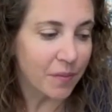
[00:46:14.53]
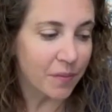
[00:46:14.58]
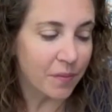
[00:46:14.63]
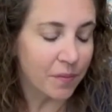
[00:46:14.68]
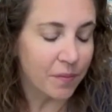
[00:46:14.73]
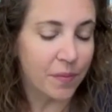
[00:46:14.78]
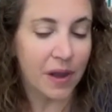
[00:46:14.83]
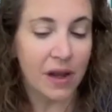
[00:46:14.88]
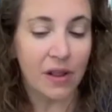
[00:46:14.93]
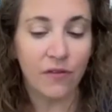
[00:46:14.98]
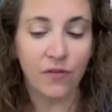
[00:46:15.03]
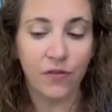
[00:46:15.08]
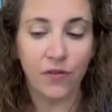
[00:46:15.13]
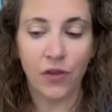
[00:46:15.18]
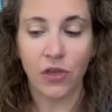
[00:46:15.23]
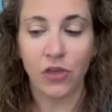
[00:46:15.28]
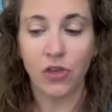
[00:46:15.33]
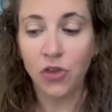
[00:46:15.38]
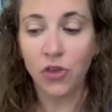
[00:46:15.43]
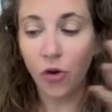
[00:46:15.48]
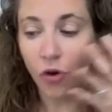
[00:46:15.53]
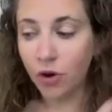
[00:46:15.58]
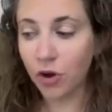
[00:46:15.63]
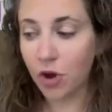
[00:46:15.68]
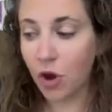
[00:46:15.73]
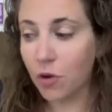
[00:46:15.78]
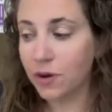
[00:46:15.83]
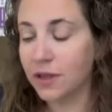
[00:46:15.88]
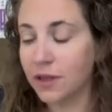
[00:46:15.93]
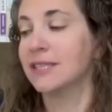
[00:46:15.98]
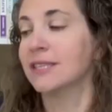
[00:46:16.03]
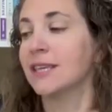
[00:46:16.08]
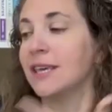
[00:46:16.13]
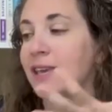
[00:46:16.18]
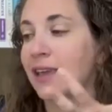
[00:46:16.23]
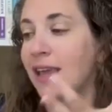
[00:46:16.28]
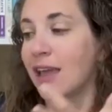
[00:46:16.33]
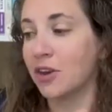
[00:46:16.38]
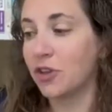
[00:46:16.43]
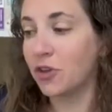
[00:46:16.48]
But if you're
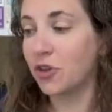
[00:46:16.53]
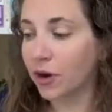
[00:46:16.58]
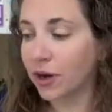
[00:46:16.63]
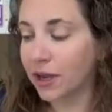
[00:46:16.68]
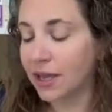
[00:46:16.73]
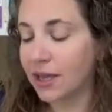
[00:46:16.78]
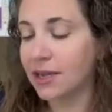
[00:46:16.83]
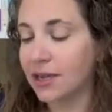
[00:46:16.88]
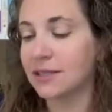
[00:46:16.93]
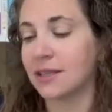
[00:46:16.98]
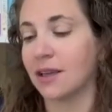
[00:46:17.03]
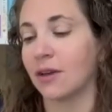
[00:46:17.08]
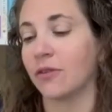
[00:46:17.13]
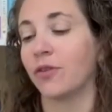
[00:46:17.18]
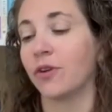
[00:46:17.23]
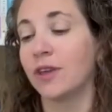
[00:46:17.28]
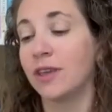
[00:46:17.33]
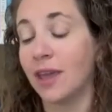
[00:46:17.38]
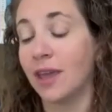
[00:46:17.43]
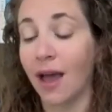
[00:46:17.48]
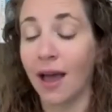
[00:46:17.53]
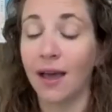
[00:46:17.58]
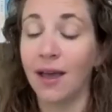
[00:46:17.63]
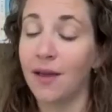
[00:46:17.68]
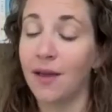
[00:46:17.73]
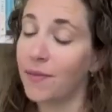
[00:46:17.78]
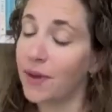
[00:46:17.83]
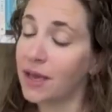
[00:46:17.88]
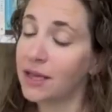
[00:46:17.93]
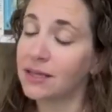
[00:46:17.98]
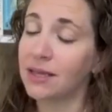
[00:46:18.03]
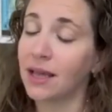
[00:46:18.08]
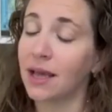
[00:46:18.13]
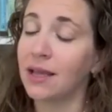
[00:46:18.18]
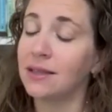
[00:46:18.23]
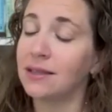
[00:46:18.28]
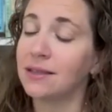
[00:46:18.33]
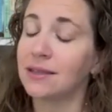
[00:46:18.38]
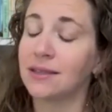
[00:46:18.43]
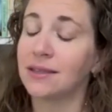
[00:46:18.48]
noticing and your kid is suffering, yeah, it makes
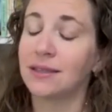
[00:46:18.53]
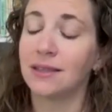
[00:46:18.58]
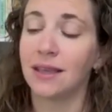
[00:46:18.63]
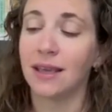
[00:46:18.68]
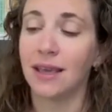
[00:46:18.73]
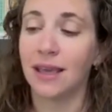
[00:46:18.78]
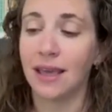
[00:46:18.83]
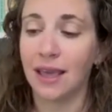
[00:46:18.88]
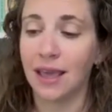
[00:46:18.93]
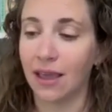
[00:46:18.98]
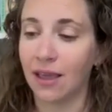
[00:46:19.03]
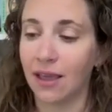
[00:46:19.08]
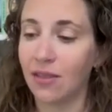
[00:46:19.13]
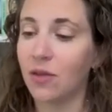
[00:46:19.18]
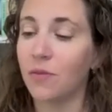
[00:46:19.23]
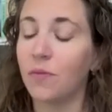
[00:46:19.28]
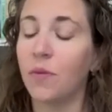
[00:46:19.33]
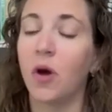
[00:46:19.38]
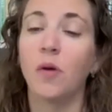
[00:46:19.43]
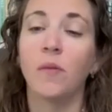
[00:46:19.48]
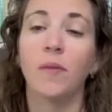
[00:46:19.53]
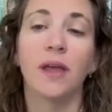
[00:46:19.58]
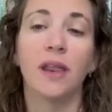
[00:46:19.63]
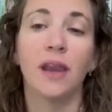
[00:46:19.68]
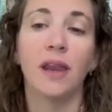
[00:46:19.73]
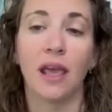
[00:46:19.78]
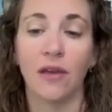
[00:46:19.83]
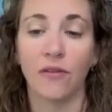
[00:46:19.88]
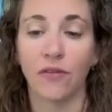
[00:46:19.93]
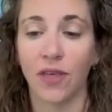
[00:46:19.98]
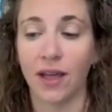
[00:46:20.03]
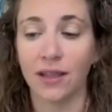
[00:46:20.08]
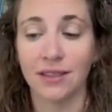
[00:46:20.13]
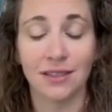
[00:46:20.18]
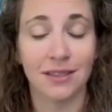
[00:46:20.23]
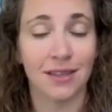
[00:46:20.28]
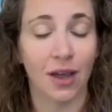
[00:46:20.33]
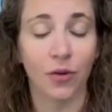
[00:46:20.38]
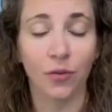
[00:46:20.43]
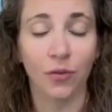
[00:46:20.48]
sense in the moment, if
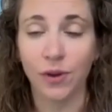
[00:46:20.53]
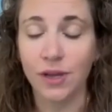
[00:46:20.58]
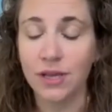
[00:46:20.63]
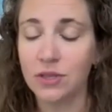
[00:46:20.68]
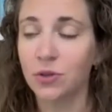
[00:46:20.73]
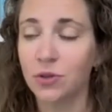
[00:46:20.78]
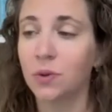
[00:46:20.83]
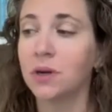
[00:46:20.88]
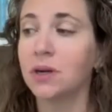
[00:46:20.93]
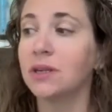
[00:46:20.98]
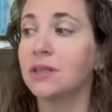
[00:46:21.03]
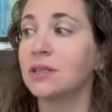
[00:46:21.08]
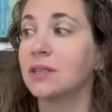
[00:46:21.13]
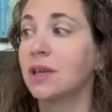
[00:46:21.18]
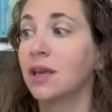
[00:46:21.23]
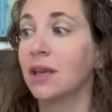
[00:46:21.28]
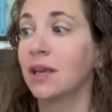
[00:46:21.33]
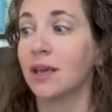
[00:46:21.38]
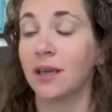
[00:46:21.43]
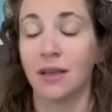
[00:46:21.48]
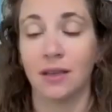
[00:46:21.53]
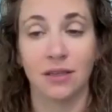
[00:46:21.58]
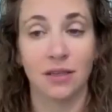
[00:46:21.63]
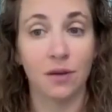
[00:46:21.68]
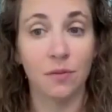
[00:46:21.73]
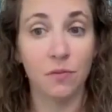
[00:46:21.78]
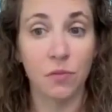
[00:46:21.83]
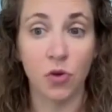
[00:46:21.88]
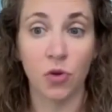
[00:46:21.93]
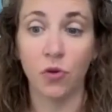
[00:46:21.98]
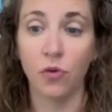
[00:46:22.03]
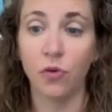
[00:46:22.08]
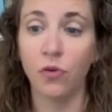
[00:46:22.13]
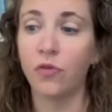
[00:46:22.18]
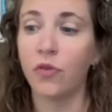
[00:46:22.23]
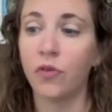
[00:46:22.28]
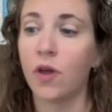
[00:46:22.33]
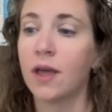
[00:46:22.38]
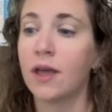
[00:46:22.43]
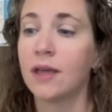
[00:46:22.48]
that's a resource, to
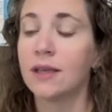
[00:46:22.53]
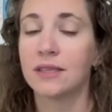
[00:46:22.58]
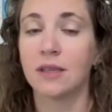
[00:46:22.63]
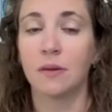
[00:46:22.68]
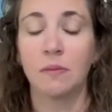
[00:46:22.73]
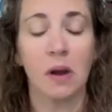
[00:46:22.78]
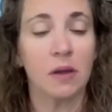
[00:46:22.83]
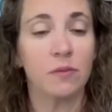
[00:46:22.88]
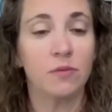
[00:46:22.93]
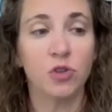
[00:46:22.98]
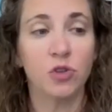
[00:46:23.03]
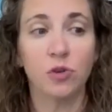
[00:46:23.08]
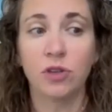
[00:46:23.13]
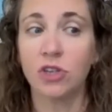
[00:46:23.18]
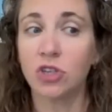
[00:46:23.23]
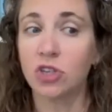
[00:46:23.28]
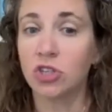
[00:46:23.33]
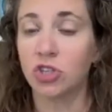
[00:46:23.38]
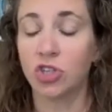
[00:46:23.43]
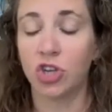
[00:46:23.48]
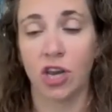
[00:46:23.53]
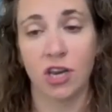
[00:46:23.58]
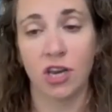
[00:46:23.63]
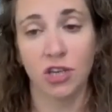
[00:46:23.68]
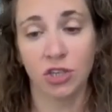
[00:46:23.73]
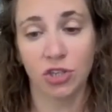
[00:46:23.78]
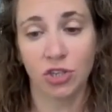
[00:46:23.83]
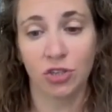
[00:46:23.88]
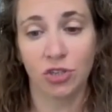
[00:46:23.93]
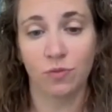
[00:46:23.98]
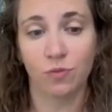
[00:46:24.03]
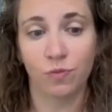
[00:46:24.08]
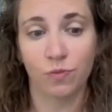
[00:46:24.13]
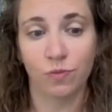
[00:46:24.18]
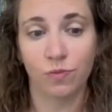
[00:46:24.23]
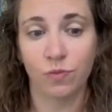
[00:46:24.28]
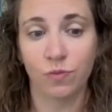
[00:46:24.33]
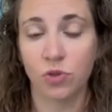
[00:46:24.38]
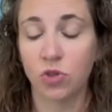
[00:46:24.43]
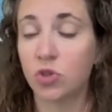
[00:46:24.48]
move. Sometimes you can just change
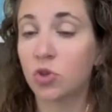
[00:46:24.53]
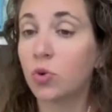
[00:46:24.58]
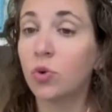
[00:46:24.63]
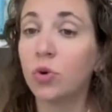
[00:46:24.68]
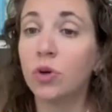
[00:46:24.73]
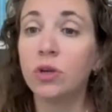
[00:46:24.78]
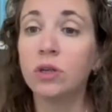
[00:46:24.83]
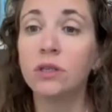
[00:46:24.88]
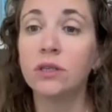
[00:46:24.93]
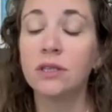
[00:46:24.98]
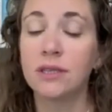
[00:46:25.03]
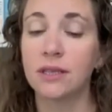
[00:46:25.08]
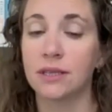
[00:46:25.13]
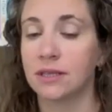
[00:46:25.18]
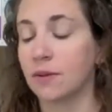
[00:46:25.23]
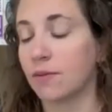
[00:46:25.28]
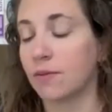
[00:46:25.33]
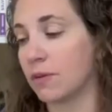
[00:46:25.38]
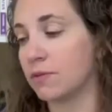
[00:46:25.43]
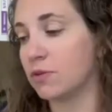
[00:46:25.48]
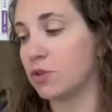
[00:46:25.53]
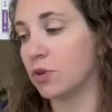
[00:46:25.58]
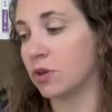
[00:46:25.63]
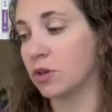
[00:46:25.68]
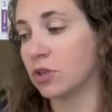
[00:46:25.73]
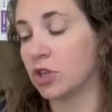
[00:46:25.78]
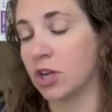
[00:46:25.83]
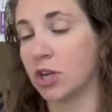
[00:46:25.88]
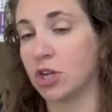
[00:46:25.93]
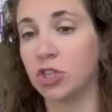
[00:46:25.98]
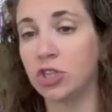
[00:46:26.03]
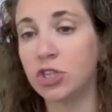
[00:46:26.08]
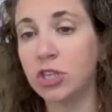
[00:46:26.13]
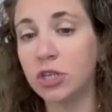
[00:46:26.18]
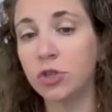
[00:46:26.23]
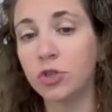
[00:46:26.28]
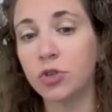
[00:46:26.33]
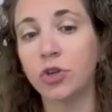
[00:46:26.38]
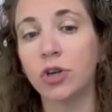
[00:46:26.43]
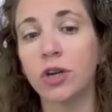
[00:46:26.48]
schools. Sometimes you can change
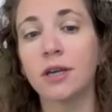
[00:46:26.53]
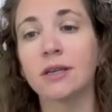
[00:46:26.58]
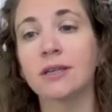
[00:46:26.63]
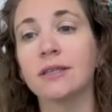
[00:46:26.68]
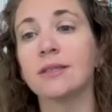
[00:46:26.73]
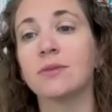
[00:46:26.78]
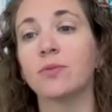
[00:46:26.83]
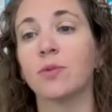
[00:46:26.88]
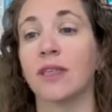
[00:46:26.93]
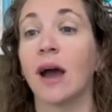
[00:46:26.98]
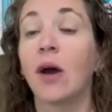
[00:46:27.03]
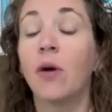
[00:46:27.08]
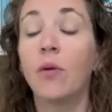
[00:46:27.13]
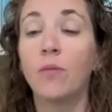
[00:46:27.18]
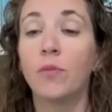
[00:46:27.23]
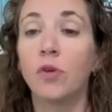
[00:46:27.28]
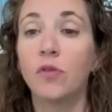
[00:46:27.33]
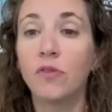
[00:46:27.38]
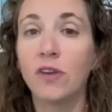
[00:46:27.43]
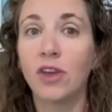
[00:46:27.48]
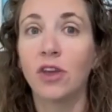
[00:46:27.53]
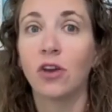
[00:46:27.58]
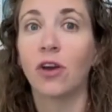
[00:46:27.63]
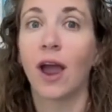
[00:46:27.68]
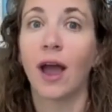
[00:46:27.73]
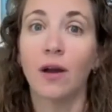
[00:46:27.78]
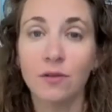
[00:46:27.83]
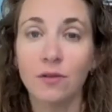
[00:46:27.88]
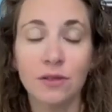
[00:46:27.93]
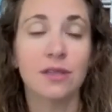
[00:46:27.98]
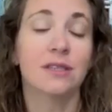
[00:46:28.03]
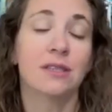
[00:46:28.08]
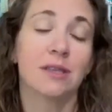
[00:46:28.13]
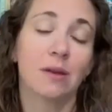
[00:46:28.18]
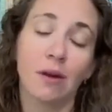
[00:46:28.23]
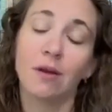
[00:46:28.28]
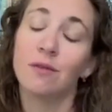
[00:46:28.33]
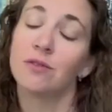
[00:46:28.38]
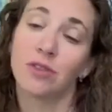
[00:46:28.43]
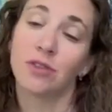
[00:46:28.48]
districts without moving your house. And
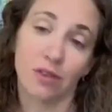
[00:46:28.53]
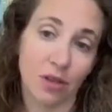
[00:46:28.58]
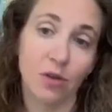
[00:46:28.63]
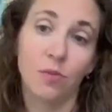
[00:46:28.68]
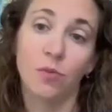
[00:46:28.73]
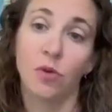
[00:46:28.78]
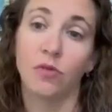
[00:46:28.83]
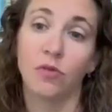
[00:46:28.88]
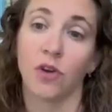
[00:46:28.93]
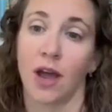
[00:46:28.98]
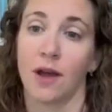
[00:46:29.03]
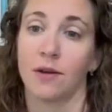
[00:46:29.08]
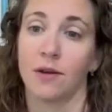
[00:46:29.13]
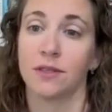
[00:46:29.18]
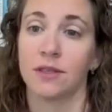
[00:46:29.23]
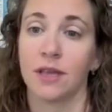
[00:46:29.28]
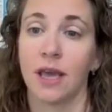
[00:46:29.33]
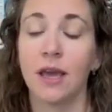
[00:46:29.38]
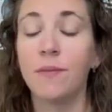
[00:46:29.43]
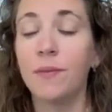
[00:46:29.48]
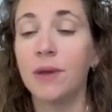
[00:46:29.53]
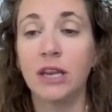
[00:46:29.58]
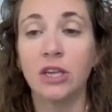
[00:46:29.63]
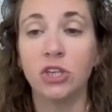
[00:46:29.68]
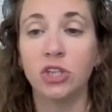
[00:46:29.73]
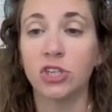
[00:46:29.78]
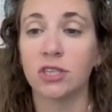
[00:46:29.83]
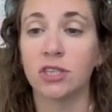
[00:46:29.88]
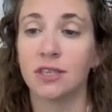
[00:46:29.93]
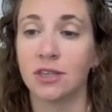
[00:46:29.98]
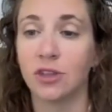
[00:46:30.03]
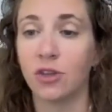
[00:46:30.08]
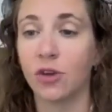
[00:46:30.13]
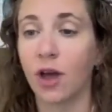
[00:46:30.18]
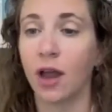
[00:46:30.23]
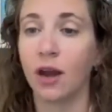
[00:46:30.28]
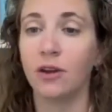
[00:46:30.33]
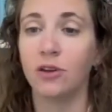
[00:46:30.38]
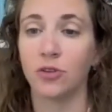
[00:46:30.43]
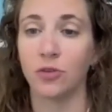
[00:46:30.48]
sometimes you move your house. I mean, you
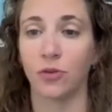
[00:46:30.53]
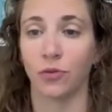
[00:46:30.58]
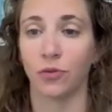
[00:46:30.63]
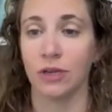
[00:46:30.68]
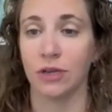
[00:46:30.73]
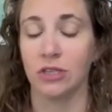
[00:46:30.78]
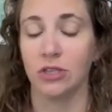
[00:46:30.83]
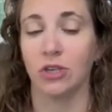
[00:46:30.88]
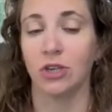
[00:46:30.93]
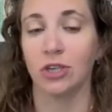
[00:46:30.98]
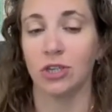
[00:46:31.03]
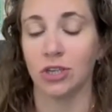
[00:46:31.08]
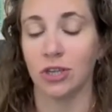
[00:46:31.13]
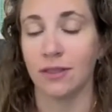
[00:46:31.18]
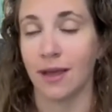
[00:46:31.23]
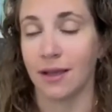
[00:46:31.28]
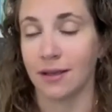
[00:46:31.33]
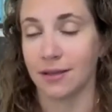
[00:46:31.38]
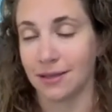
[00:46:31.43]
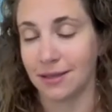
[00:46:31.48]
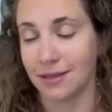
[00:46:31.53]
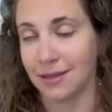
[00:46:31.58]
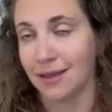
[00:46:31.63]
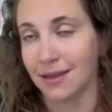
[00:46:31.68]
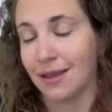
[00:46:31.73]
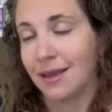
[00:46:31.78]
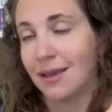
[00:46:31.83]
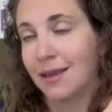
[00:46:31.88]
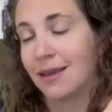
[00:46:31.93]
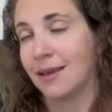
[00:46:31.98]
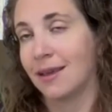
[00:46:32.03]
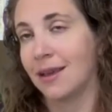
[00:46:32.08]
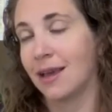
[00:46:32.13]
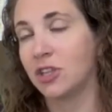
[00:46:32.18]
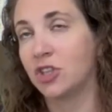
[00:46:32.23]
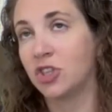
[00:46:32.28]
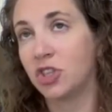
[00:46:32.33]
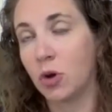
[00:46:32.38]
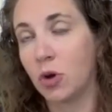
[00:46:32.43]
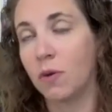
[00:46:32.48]
got to do the research, and
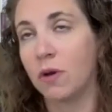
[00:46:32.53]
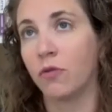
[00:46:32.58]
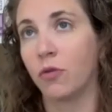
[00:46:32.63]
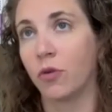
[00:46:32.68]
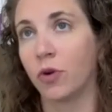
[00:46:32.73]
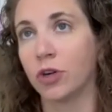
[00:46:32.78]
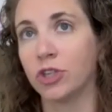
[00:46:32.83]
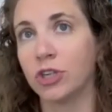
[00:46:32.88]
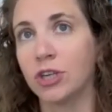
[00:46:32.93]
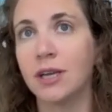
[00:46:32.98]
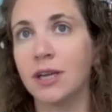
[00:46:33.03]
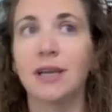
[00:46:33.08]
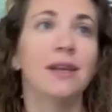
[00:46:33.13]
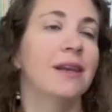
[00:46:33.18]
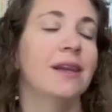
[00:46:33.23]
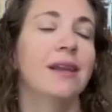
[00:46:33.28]
it's so unfortunate.